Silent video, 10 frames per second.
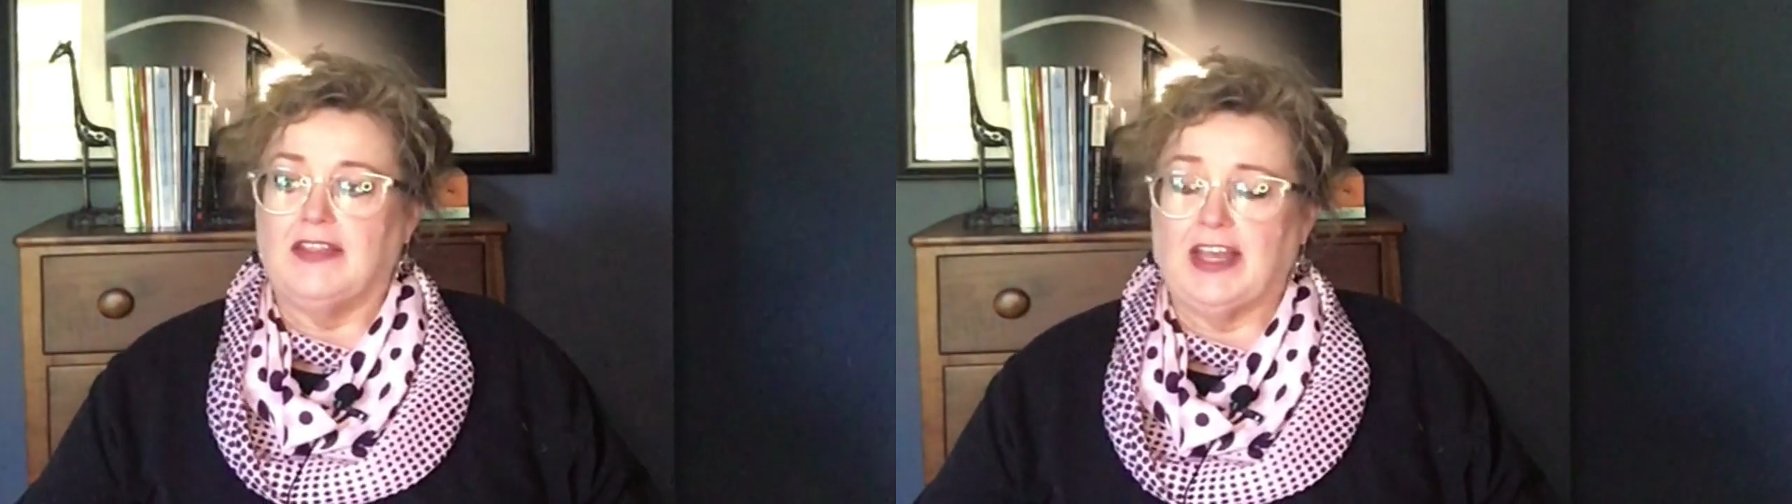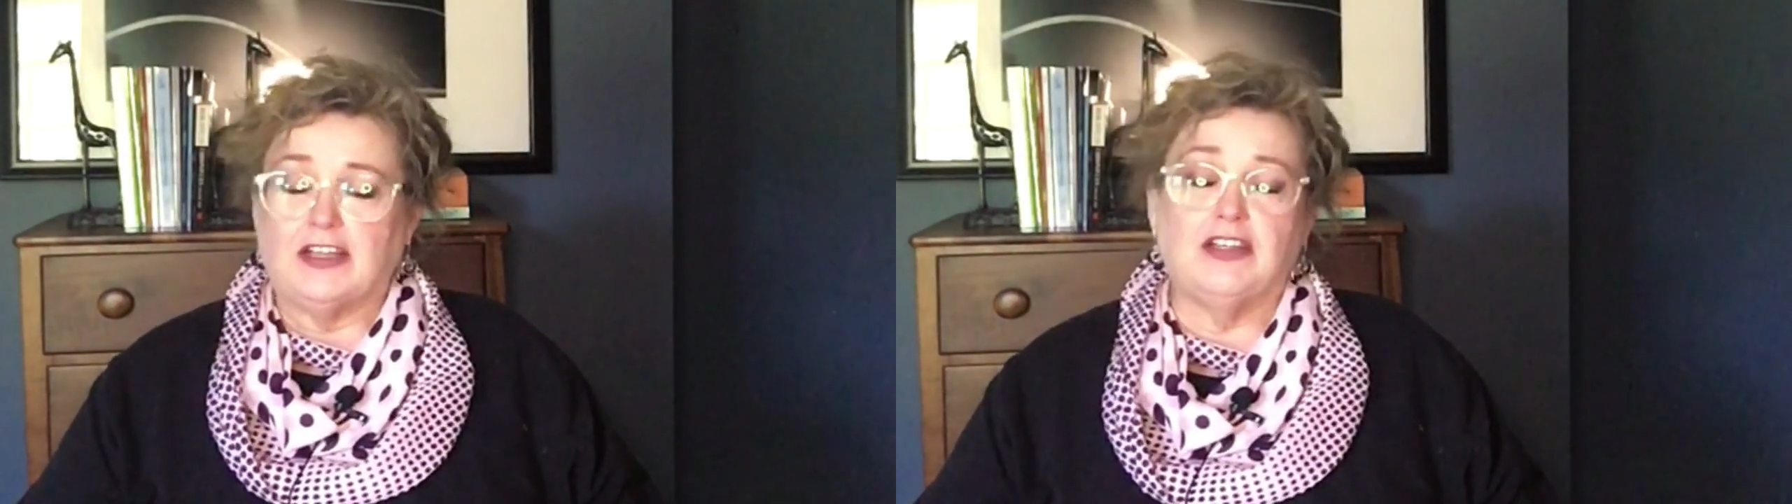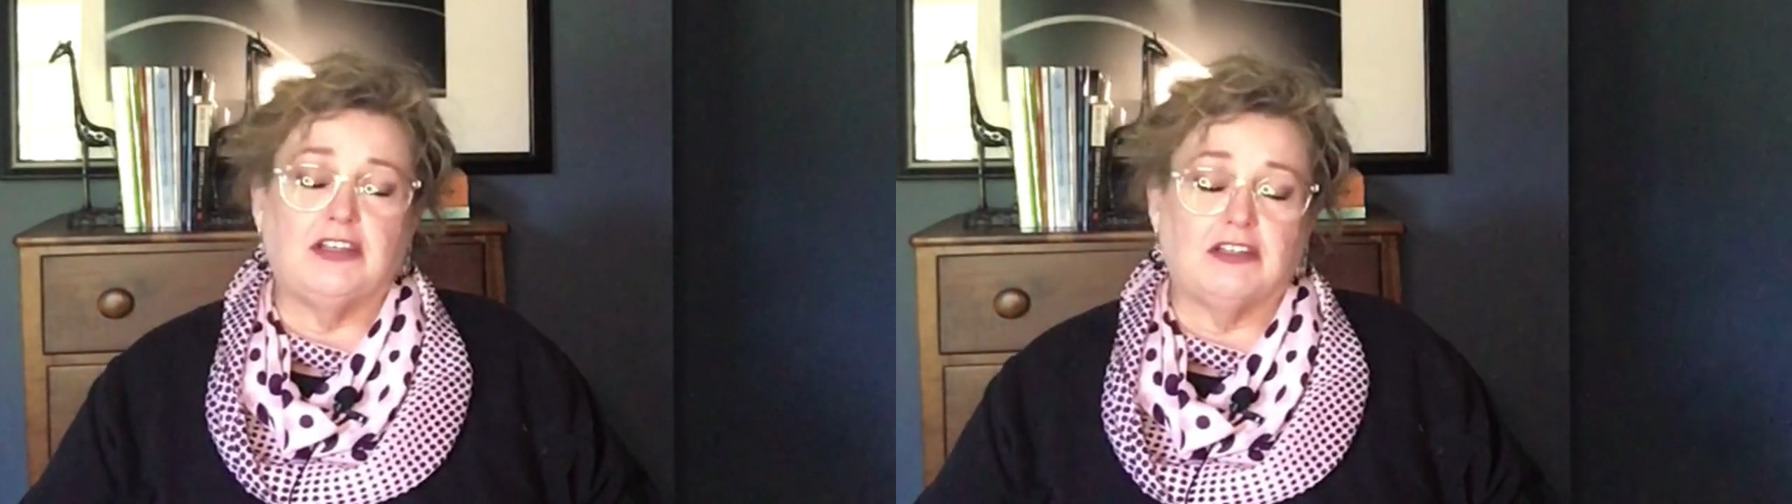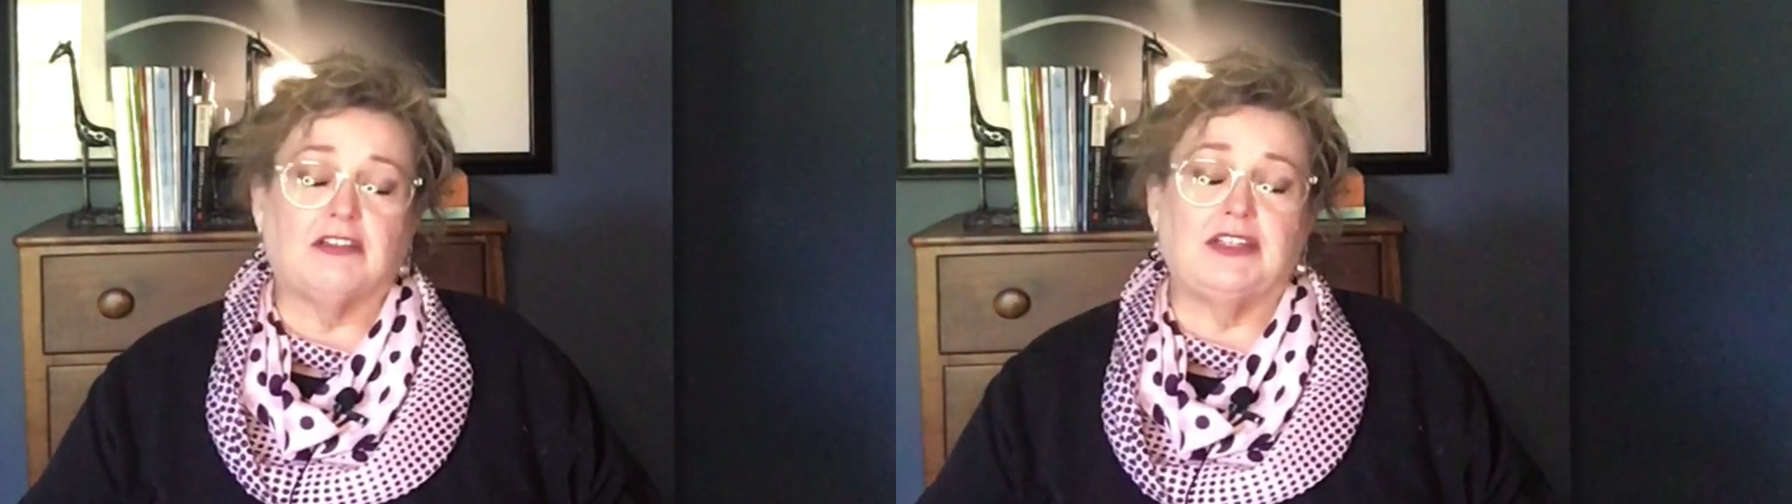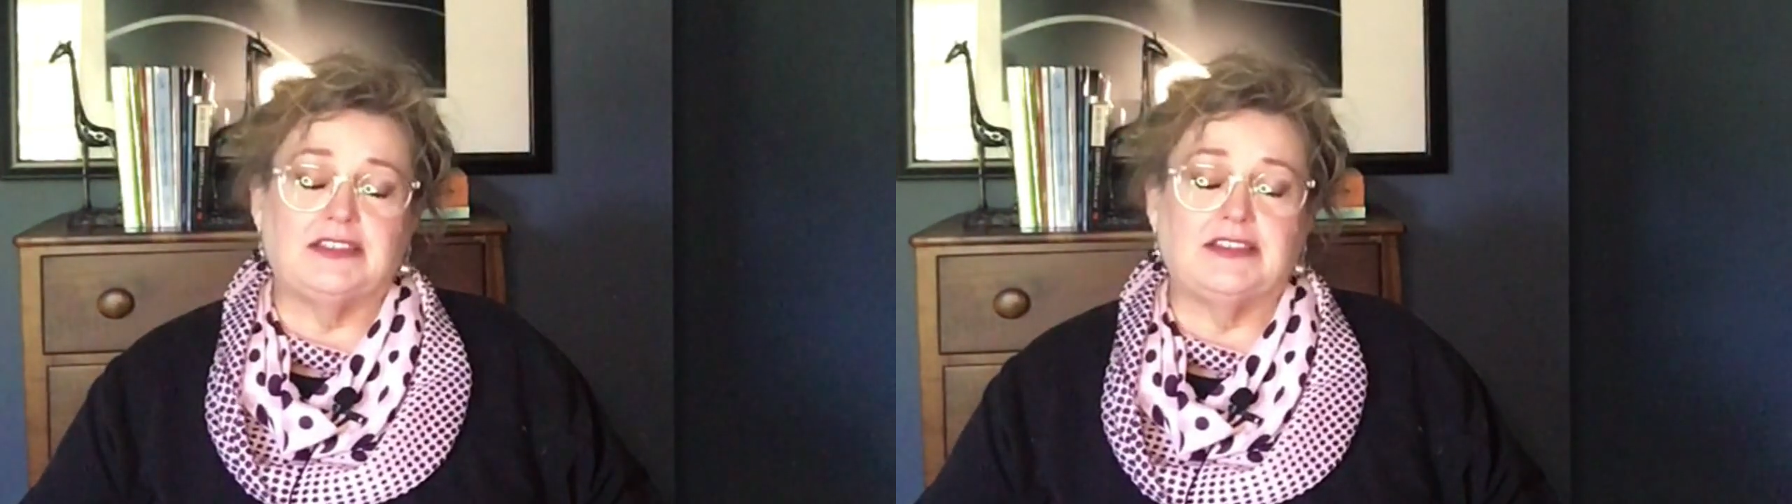that could
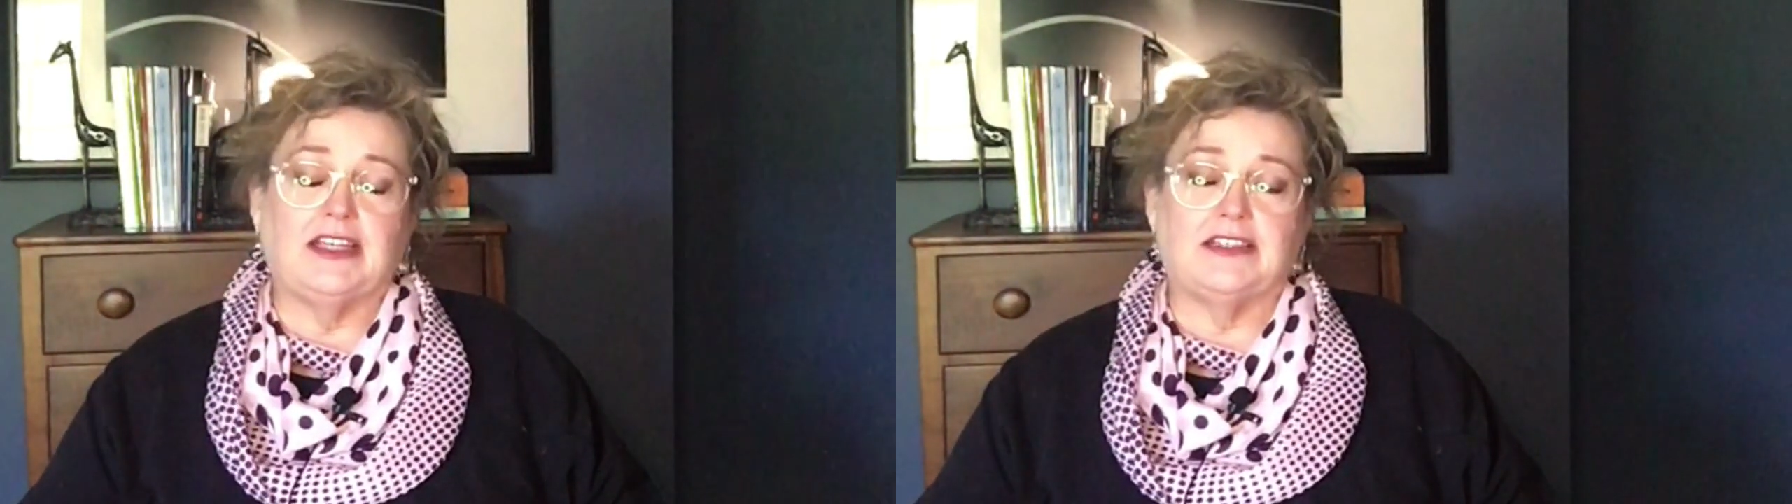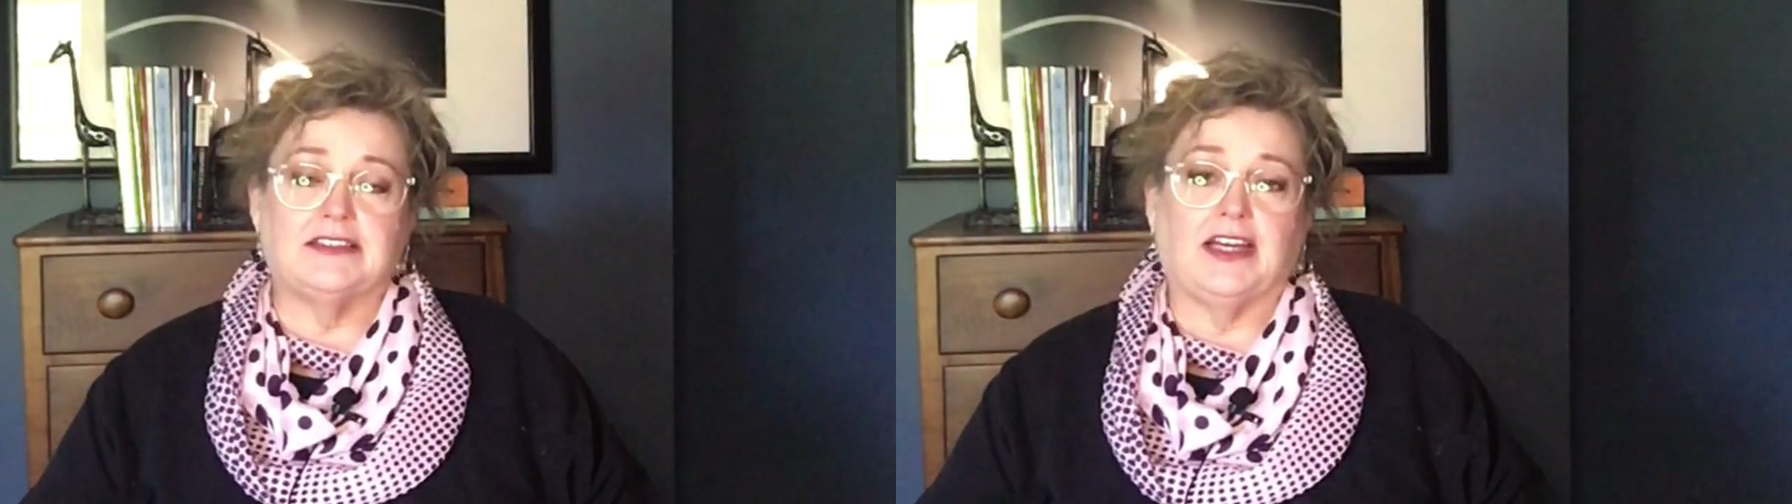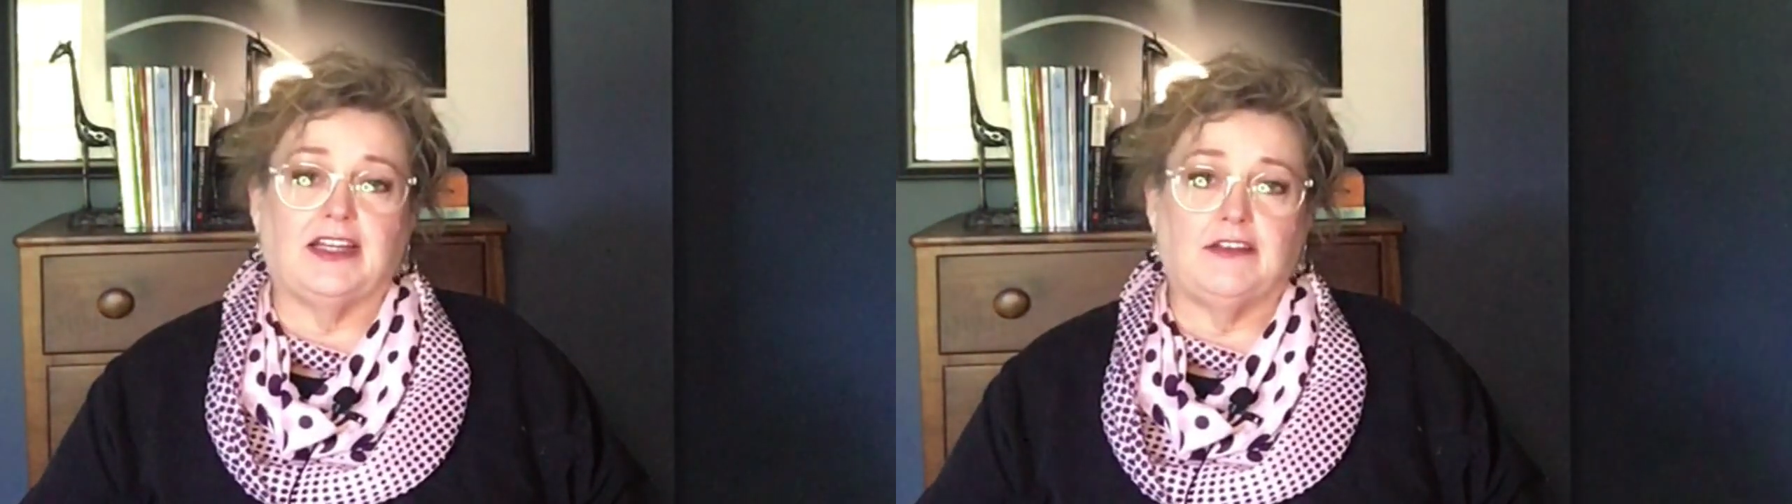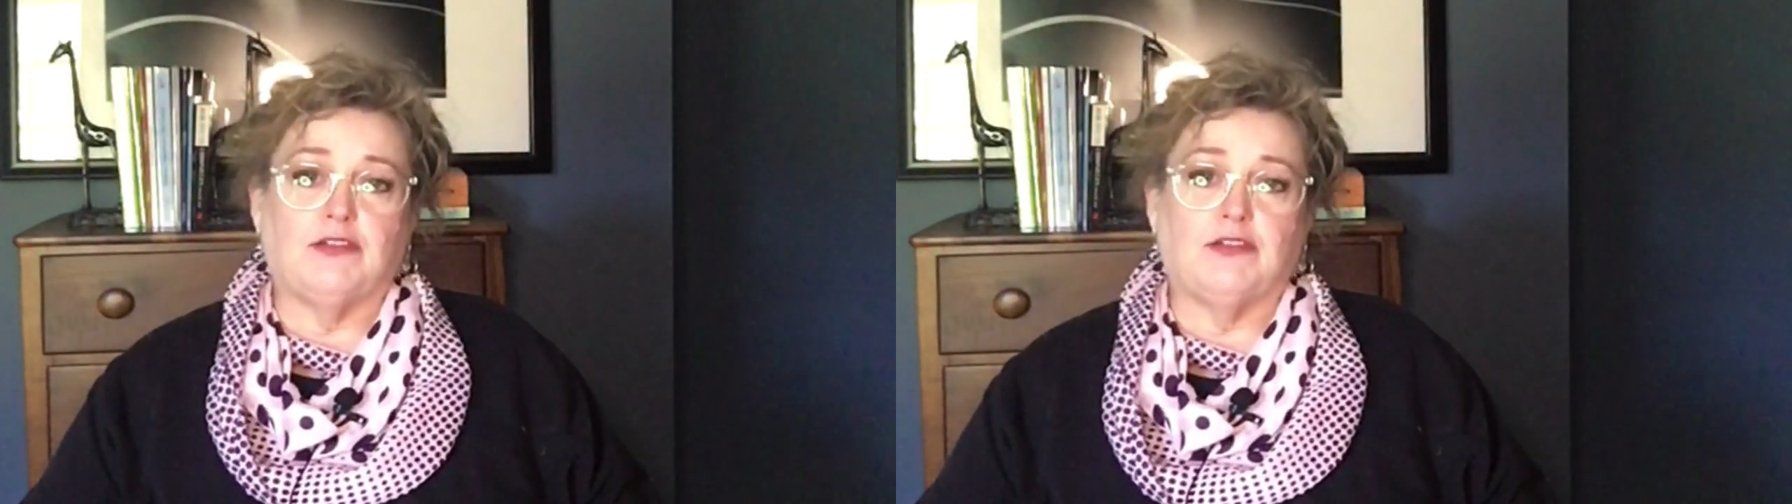increase the anxiety